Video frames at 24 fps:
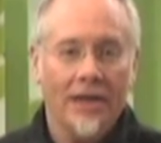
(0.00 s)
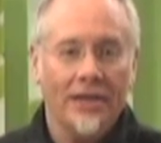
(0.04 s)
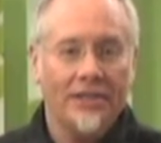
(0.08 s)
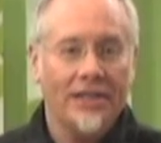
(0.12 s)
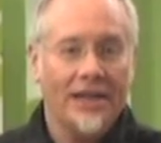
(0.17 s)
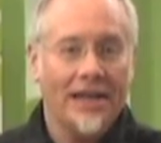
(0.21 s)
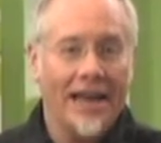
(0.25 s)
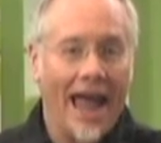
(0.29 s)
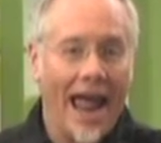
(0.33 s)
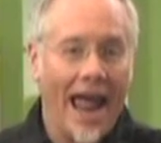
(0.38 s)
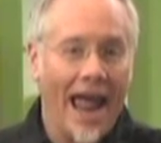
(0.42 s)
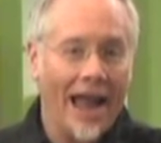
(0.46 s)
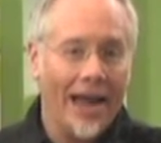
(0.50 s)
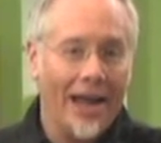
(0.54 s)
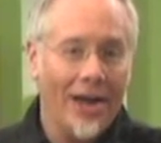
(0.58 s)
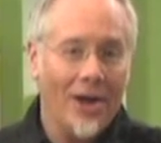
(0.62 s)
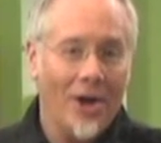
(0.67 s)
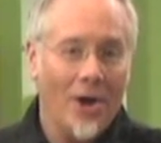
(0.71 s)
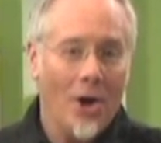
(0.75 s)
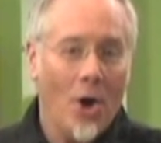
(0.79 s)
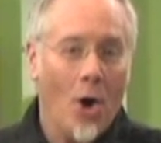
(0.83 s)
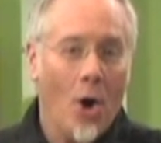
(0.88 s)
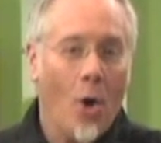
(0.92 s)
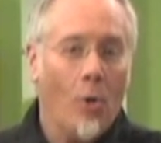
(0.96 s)
Today,
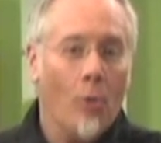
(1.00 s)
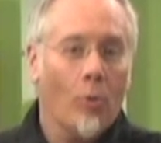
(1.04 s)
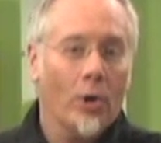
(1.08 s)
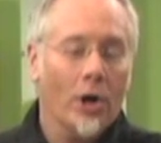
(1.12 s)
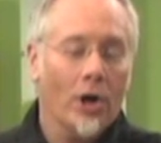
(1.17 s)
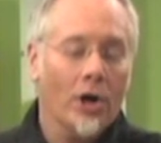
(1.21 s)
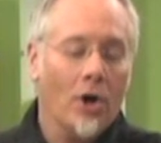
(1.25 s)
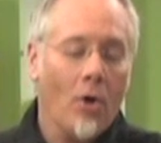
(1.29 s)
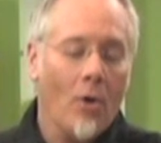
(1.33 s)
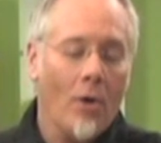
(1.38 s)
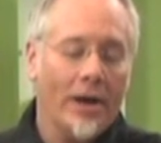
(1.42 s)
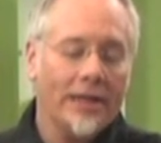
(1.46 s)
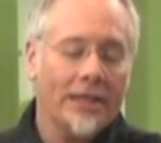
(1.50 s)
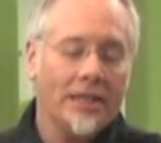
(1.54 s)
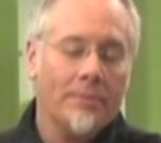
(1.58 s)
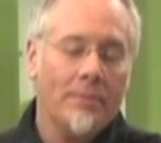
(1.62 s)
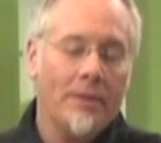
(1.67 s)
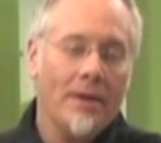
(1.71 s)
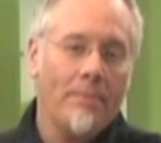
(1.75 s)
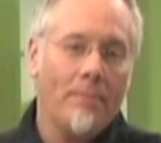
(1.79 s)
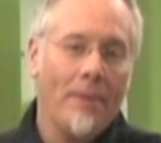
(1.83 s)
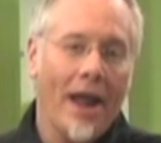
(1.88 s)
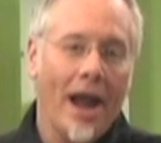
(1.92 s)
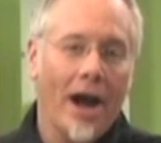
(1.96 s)
we're going to
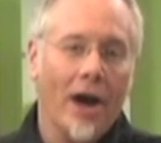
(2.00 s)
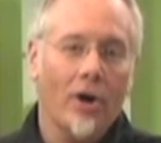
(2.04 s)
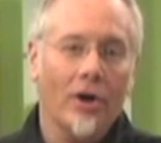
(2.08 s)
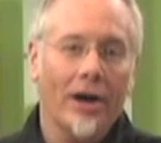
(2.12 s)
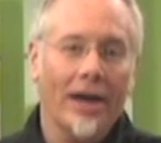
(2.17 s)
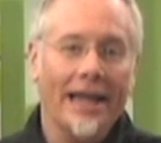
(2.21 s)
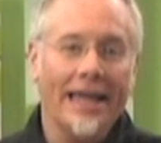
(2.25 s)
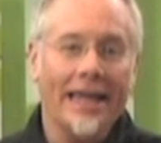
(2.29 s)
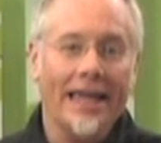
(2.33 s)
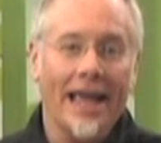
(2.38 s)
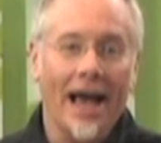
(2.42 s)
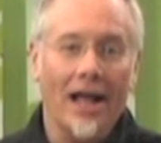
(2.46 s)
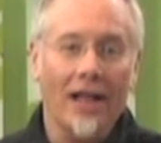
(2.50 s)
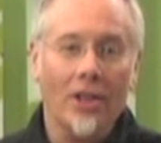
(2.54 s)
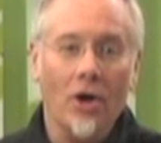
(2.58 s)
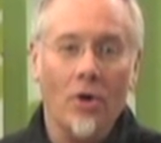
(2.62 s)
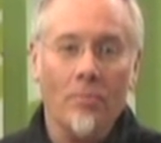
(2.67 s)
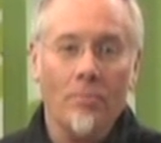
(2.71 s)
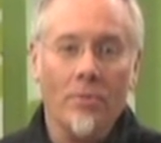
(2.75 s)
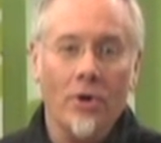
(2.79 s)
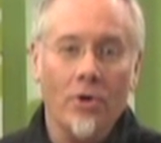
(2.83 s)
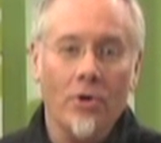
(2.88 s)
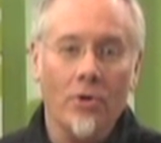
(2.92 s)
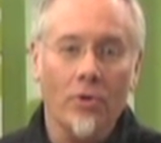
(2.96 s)
be pairing Yellow
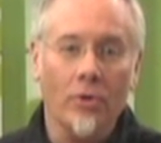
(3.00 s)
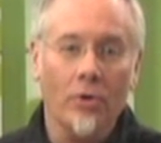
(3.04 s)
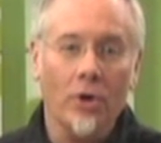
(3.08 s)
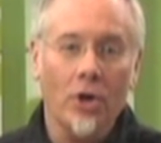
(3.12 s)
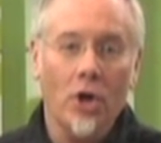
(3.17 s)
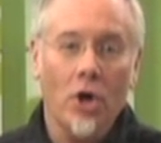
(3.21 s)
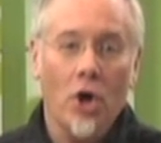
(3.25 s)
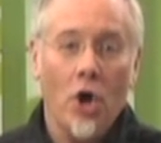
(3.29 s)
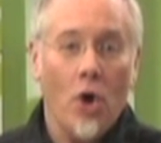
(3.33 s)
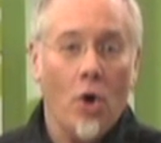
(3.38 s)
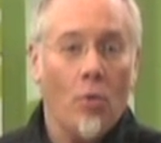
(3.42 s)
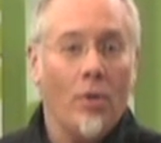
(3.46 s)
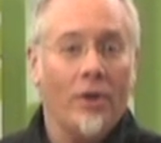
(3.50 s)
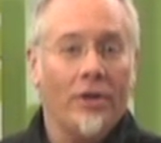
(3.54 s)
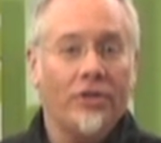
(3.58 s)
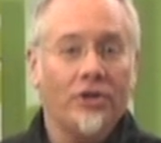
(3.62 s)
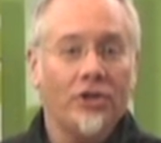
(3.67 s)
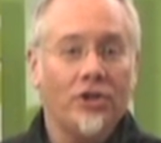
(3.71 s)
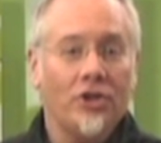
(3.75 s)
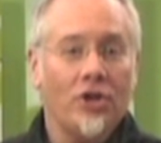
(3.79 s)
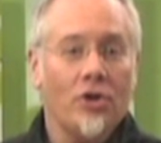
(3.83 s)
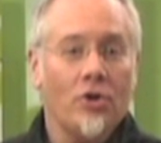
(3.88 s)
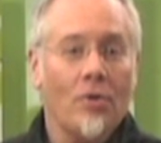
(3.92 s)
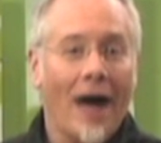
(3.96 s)
Moon
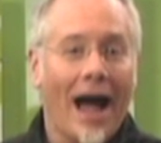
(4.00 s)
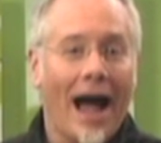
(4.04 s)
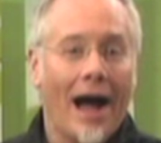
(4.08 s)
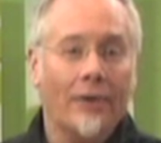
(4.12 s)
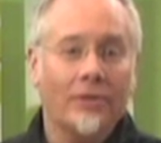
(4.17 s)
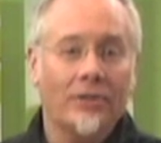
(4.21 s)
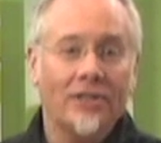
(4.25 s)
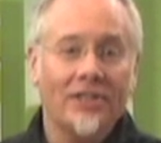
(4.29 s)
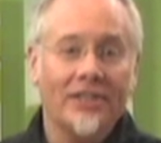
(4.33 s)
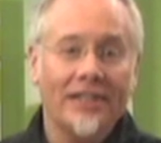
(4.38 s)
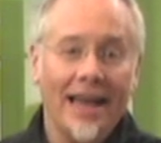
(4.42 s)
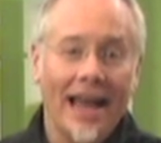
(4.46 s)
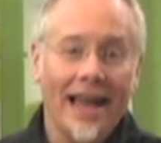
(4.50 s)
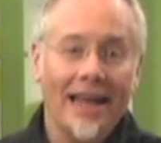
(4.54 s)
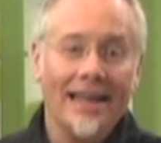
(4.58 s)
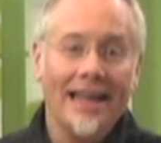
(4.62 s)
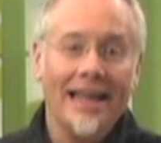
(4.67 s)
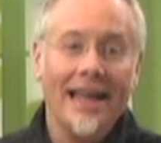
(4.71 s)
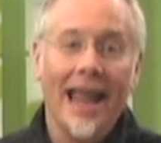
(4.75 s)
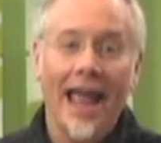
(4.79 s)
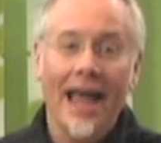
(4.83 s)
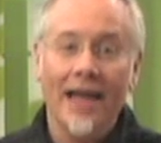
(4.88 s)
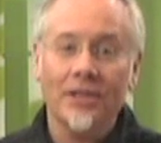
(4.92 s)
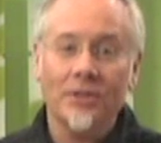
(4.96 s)
with two
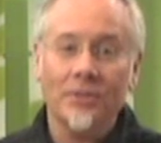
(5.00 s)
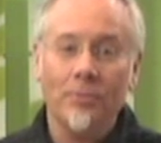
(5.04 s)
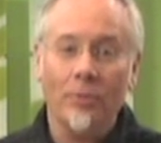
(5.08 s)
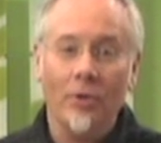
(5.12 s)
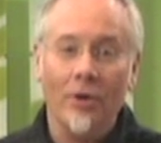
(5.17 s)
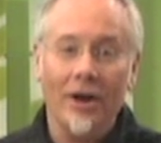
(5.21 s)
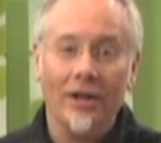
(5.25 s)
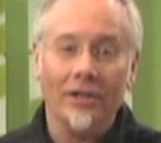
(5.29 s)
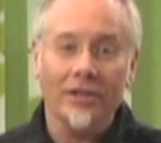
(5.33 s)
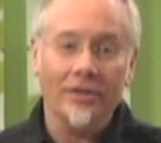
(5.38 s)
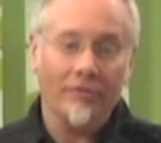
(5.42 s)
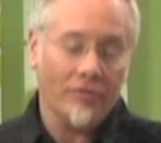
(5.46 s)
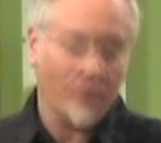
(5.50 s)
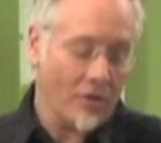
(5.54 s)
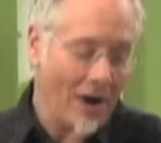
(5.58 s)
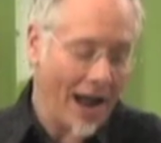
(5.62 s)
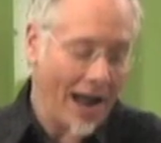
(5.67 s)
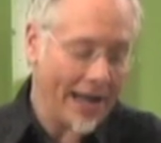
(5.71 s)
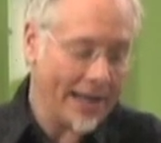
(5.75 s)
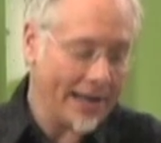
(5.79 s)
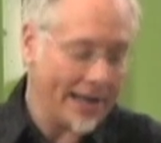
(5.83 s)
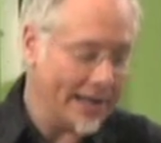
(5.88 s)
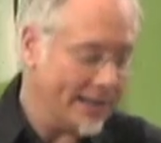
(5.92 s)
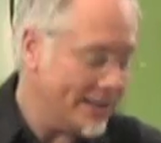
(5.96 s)
outstanding Esmeralda
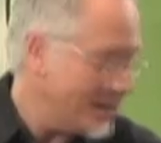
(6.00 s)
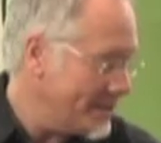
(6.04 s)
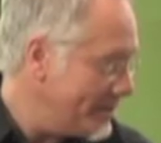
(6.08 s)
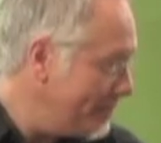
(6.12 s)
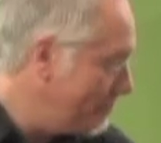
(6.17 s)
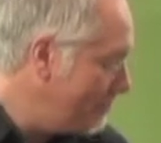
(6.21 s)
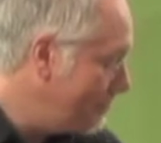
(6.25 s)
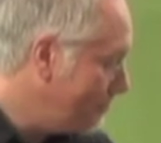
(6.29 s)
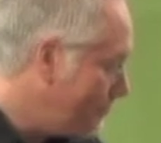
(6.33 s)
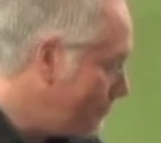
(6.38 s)
varieties.